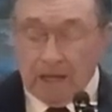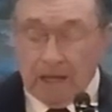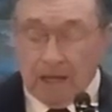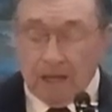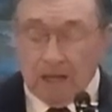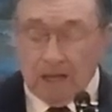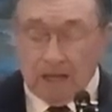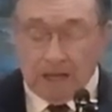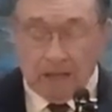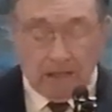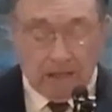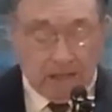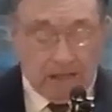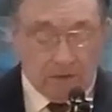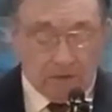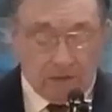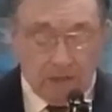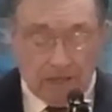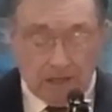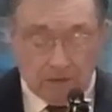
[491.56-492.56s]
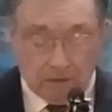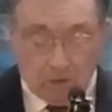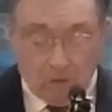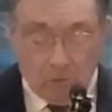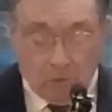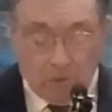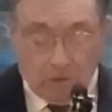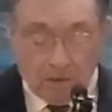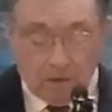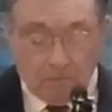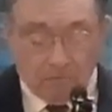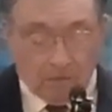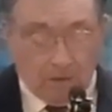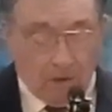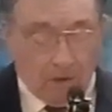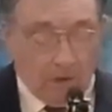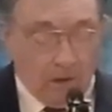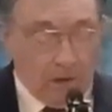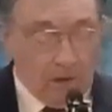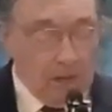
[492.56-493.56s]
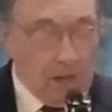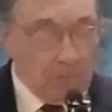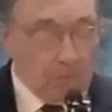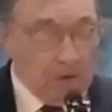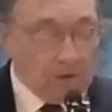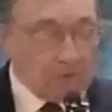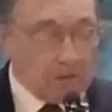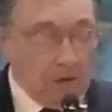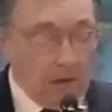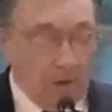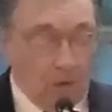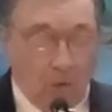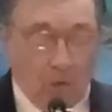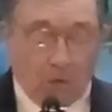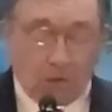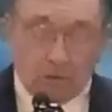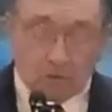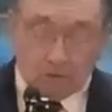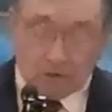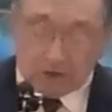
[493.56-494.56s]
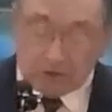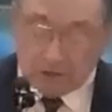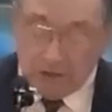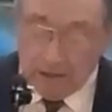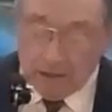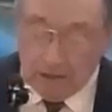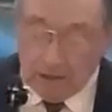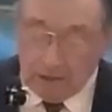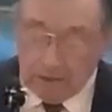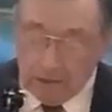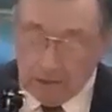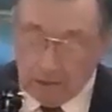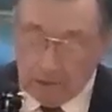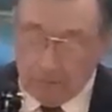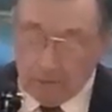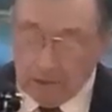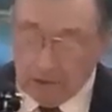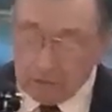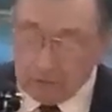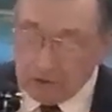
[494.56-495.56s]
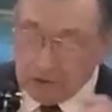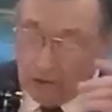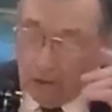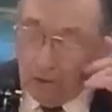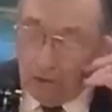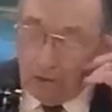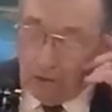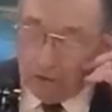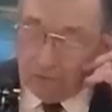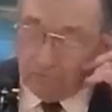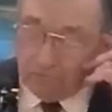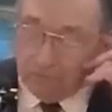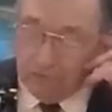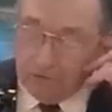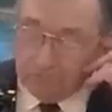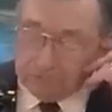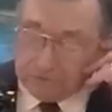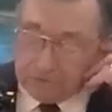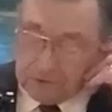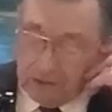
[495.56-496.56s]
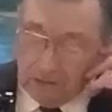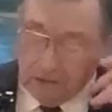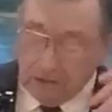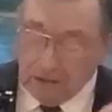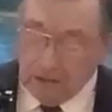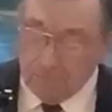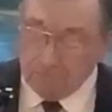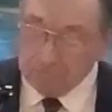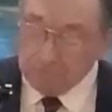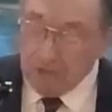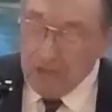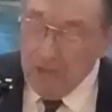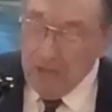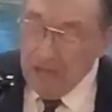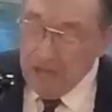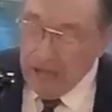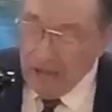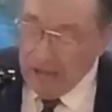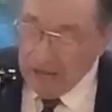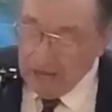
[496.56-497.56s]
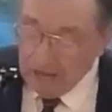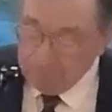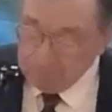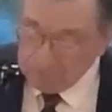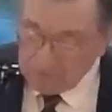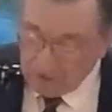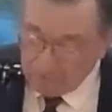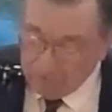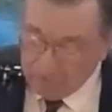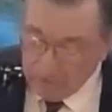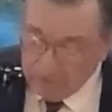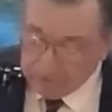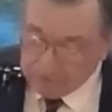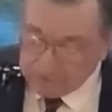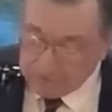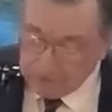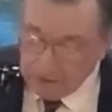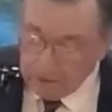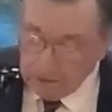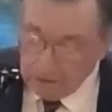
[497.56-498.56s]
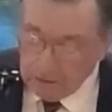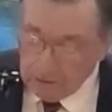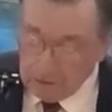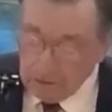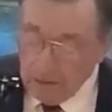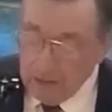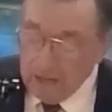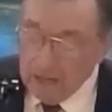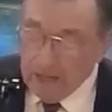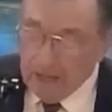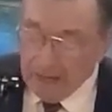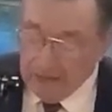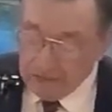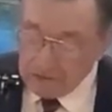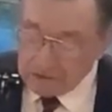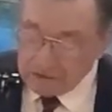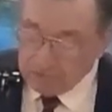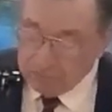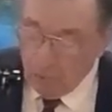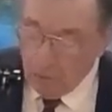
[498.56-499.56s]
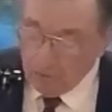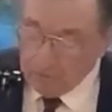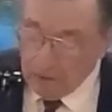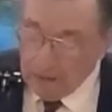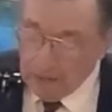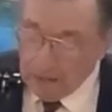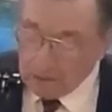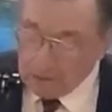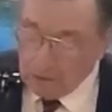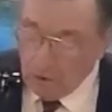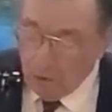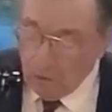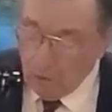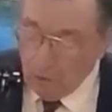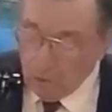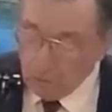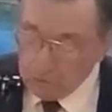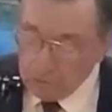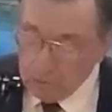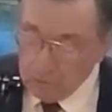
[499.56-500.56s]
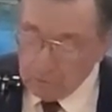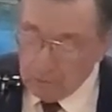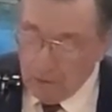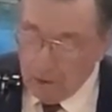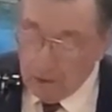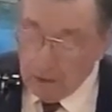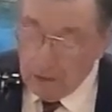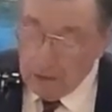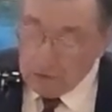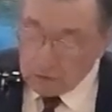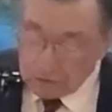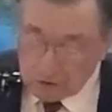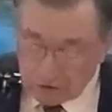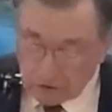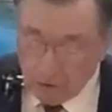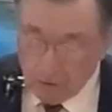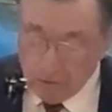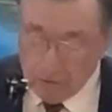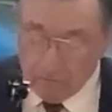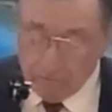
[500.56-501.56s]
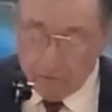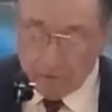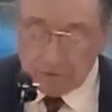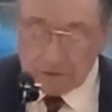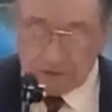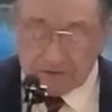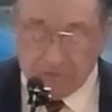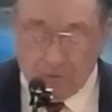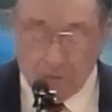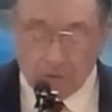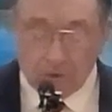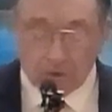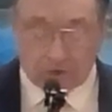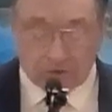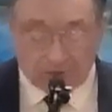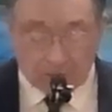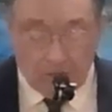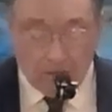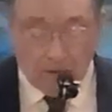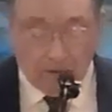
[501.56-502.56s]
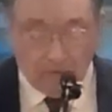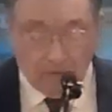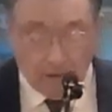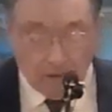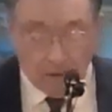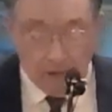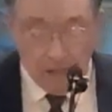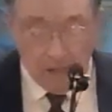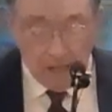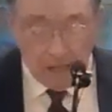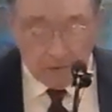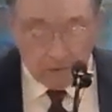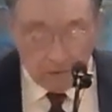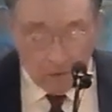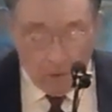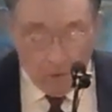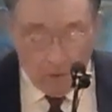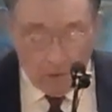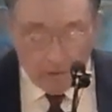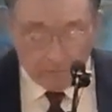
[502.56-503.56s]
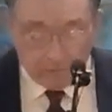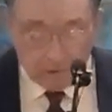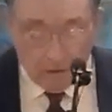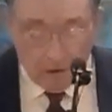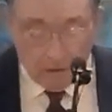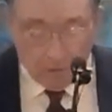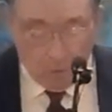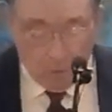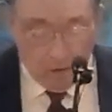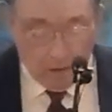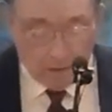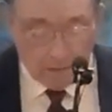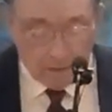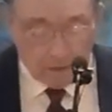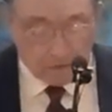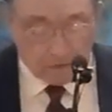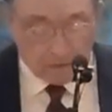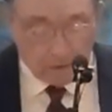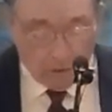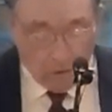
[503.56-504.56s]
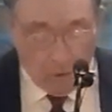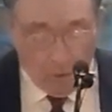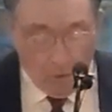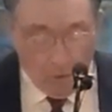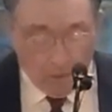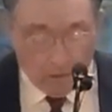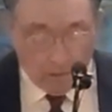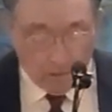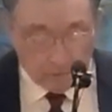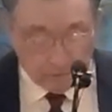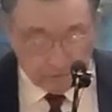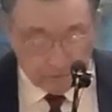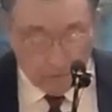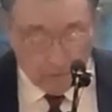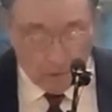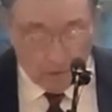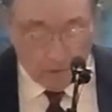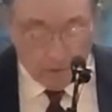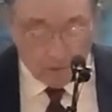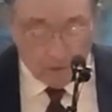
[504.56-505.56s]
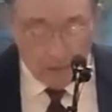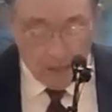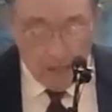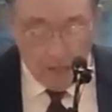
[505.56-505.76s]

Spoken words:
in the Word of God. But the Lord said here in John 15 and 15, henceforth I call you not servants, for the servant knoweth not what his Lord doeth.